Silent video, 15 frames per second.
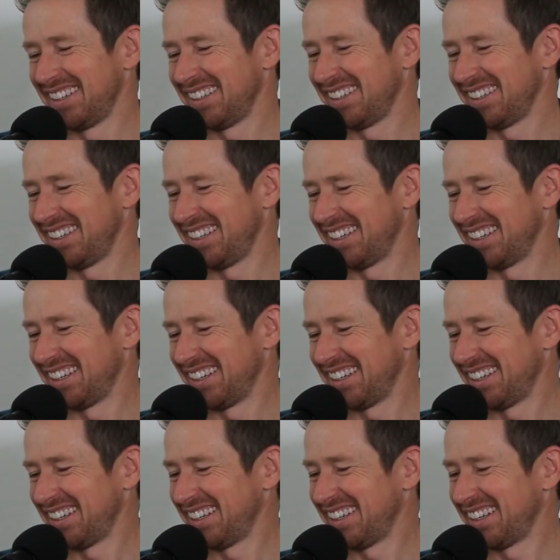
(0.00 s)

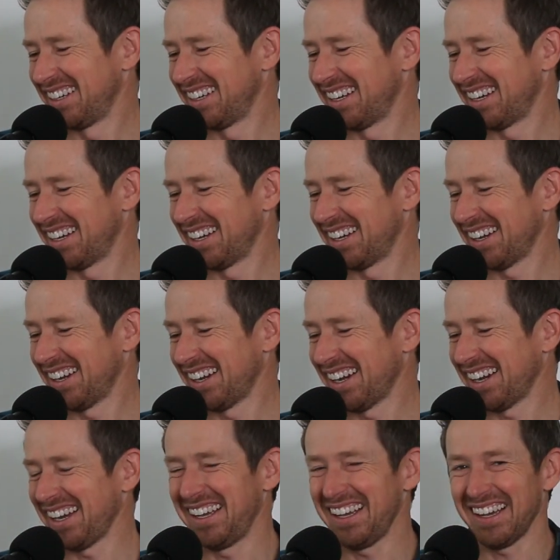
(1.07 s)

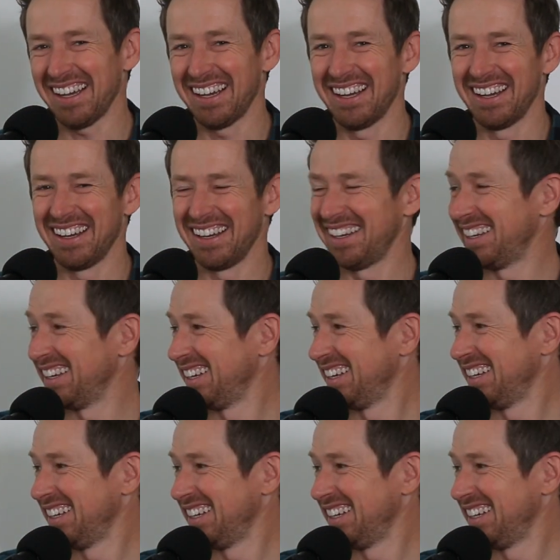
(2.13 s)
The person shown says nothing.